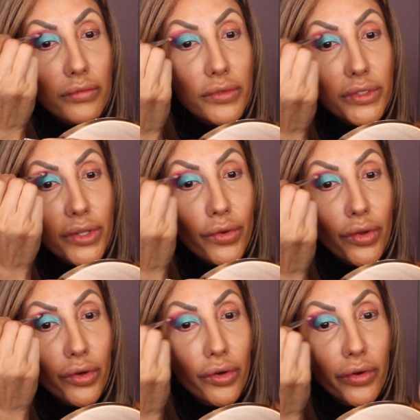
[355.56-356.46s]
So
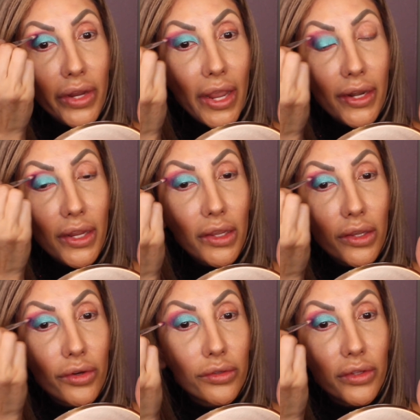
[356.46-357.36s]
you're creating
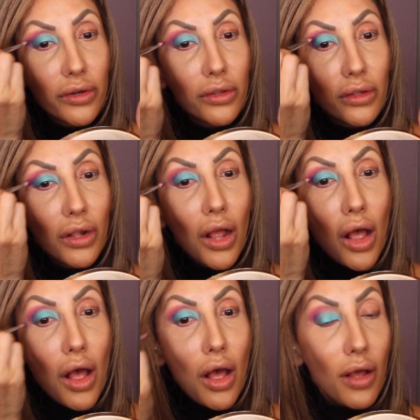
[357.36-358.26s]
your little
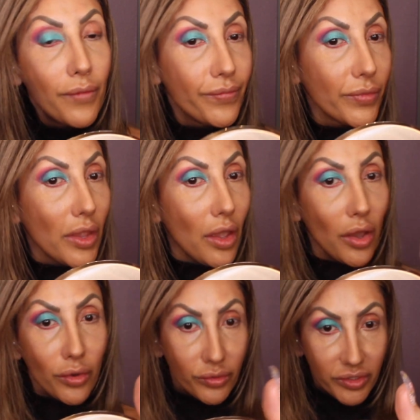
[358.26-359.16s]

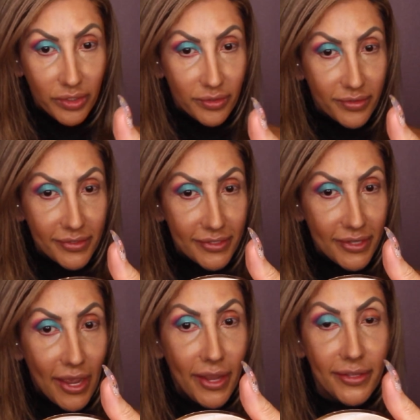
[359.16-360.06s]
ocean
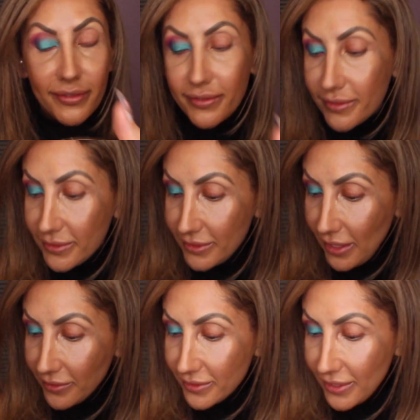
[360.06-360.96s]
side
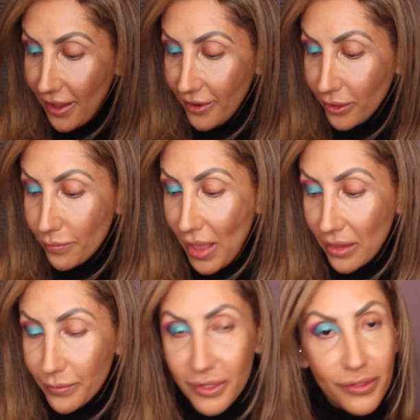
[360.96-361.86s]
sunset, your
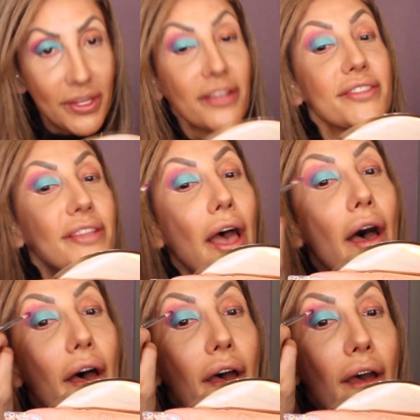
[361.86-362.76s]
Malibu sunset